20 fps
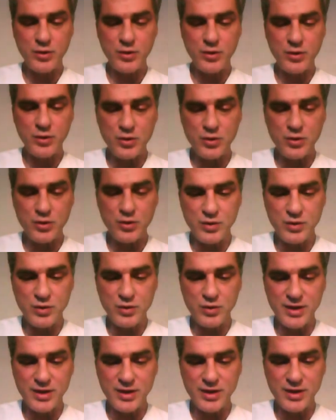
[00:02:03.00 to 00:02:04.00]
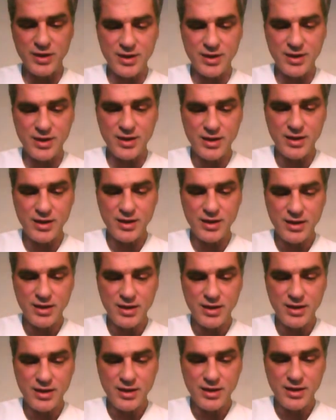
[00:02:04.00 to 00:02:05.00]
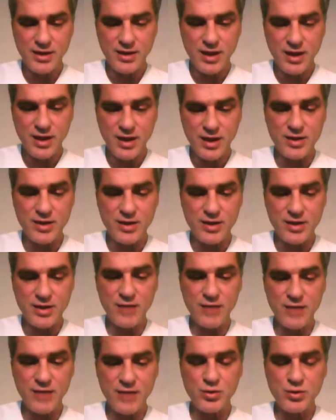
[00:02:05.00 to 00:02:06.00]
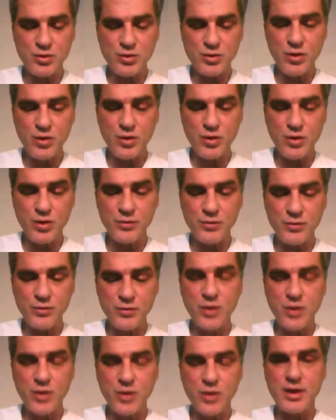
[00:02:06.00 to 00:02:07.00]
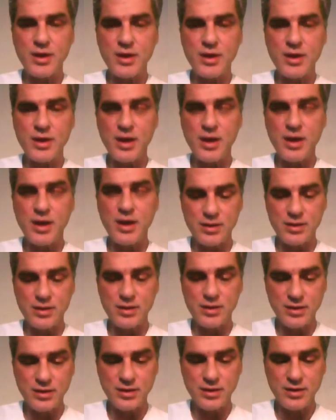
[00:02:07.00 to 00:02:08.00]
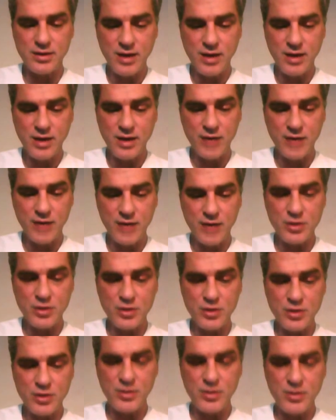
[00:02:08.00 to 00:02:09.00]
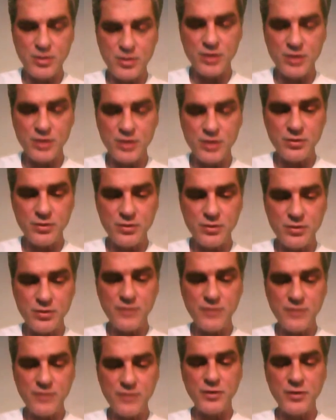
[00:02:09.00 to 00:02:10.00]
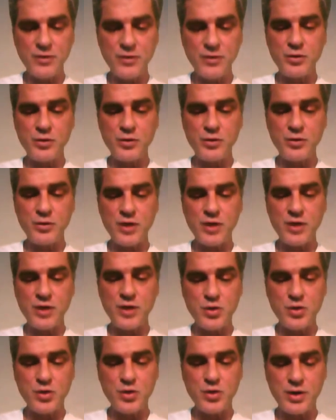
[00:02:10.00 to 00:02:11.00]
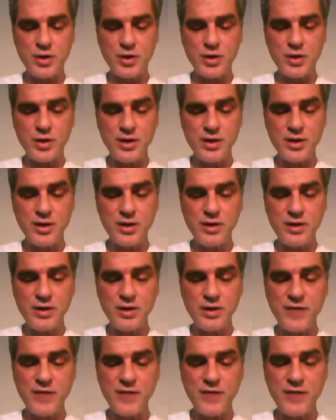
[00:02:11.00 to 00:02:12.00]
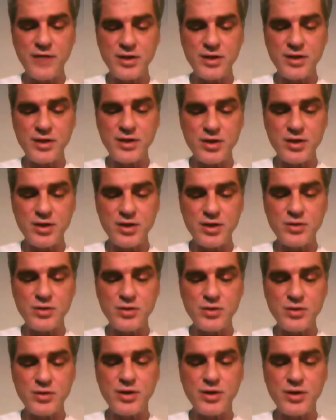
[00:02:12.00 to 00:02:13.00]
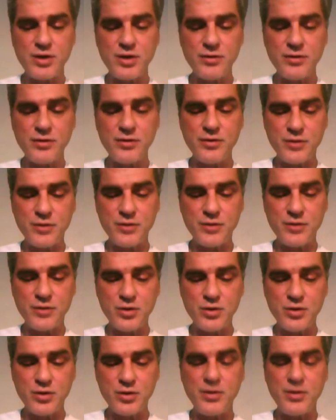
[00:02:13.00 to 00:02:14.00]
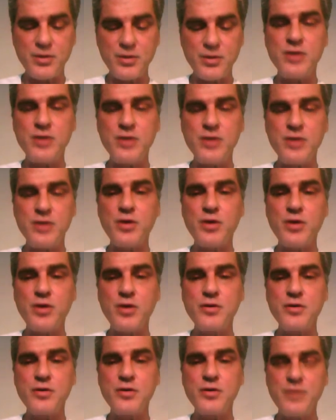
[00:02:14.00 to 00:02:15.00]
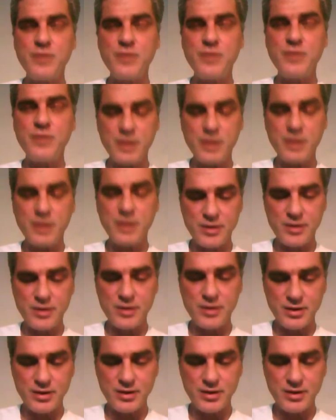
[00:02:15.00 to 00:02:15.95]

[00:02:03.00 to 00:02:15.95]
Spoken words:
it's true that this has saved your soul from going to hell, and this should make you filled with great joy, the fact that Jesus was killed for you should make you also feel guilty.